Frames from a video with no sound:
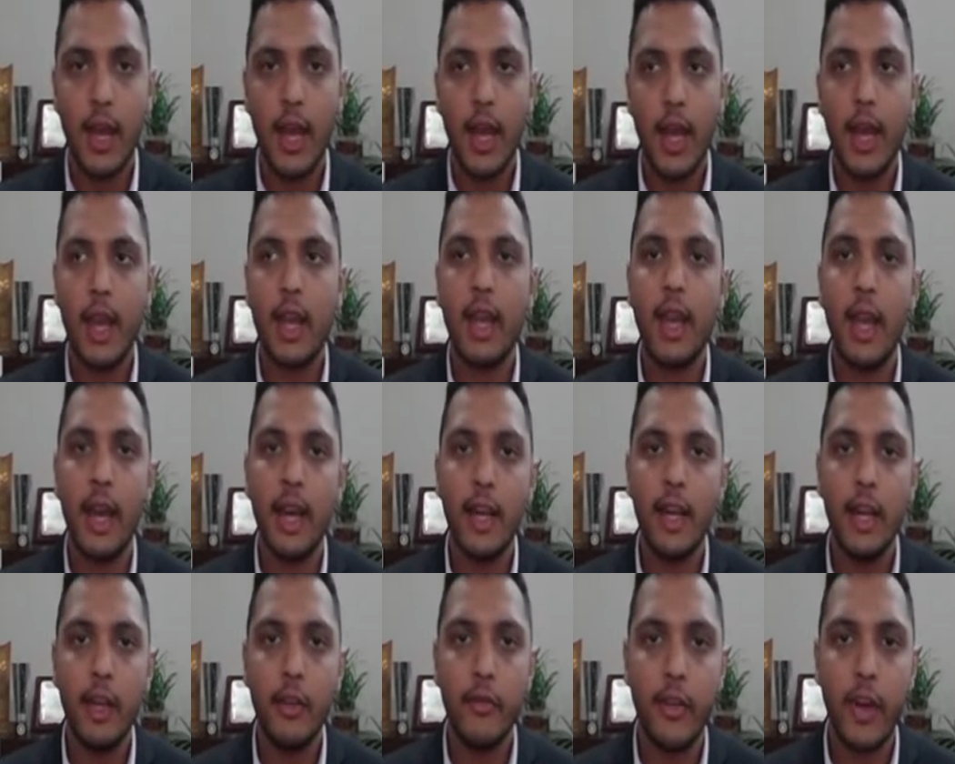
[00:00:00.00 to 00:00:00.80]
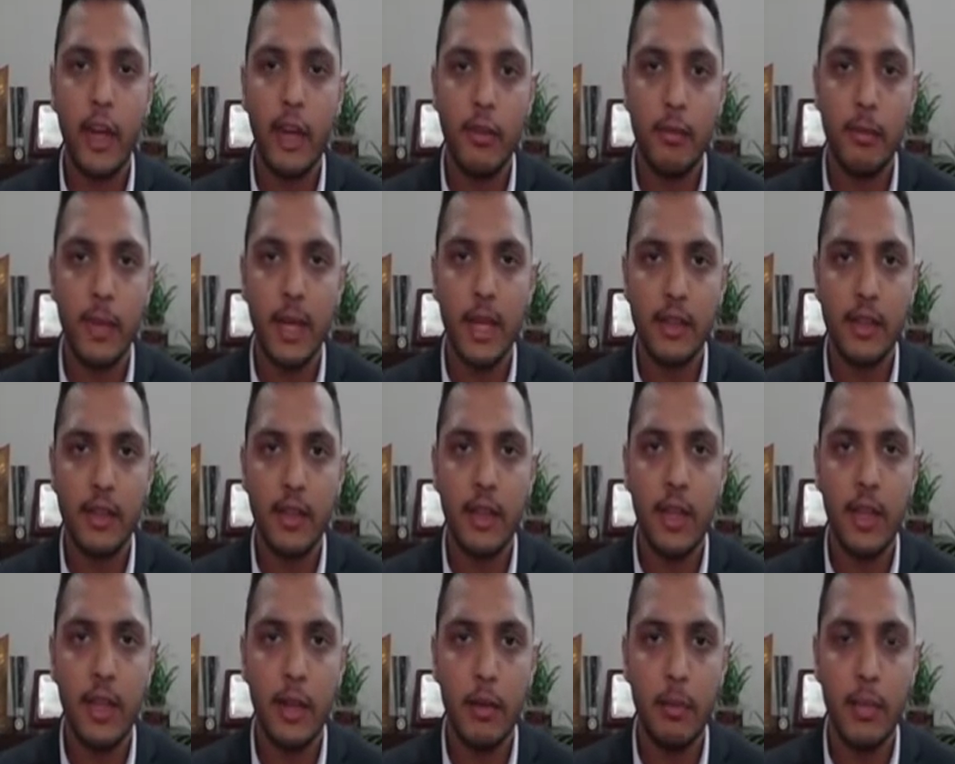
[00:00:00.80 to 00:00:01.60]
N95
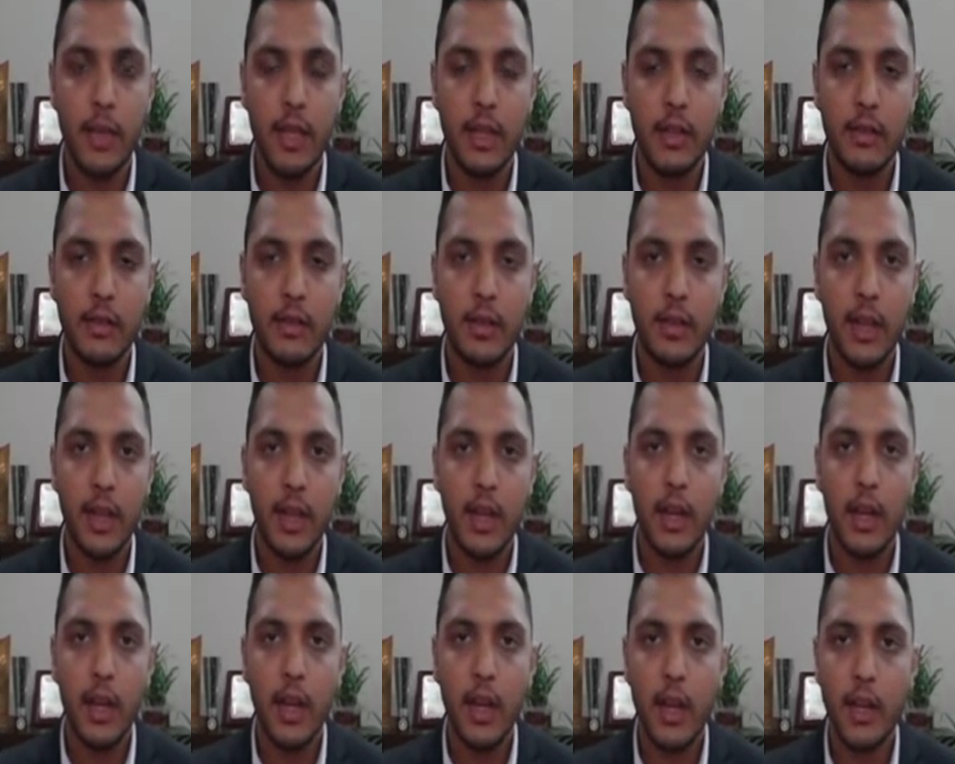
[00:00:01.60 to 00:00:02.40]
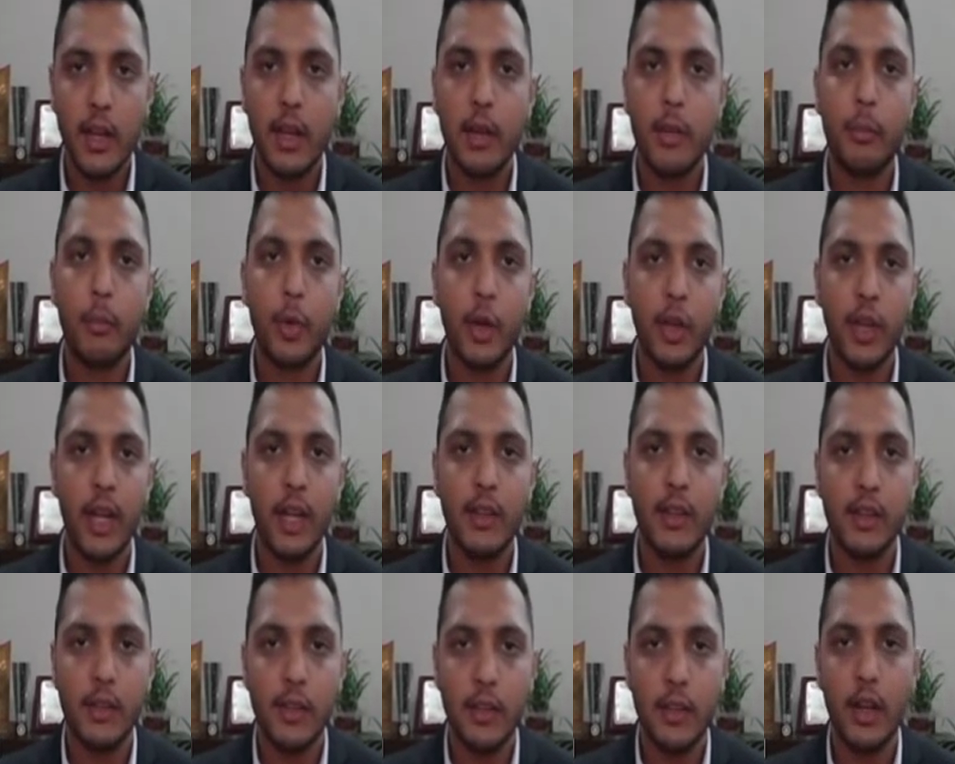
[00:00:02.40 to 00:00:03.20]
basically means it
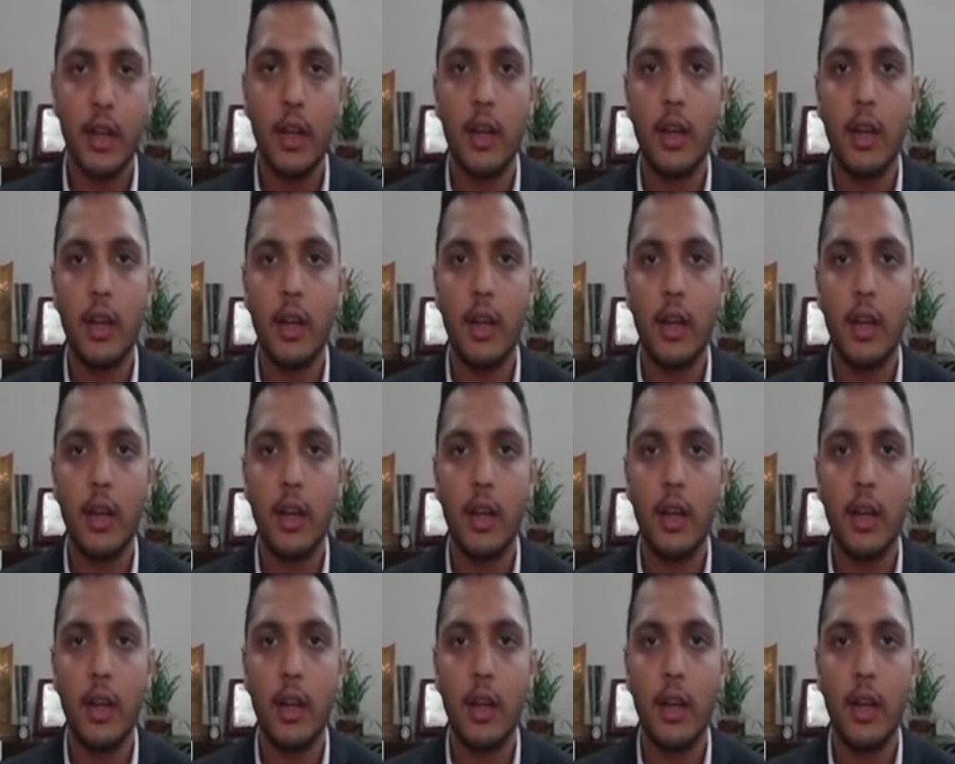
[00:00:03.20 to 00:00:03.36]
protects